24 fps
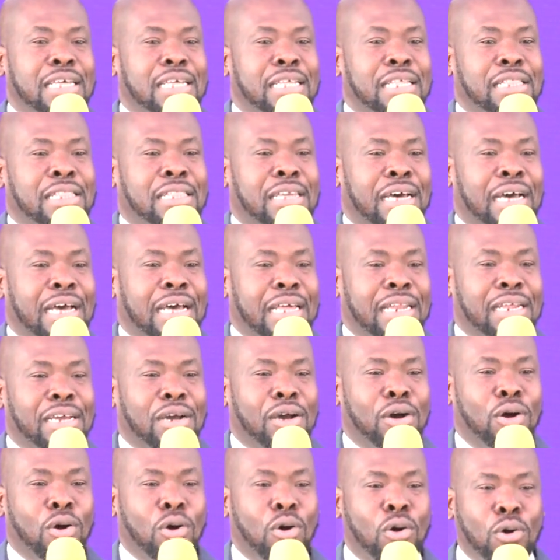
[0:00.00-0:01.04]
that
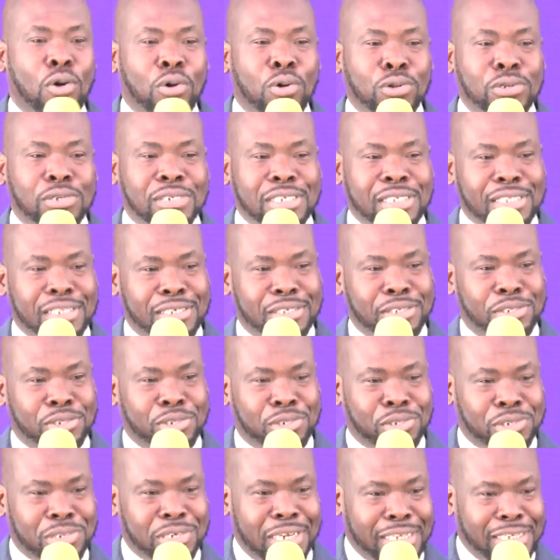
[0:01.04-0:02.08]
hold this
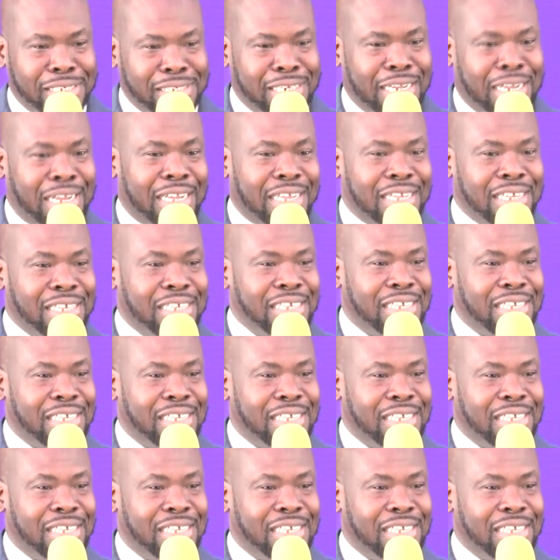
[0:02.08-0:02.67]
treasure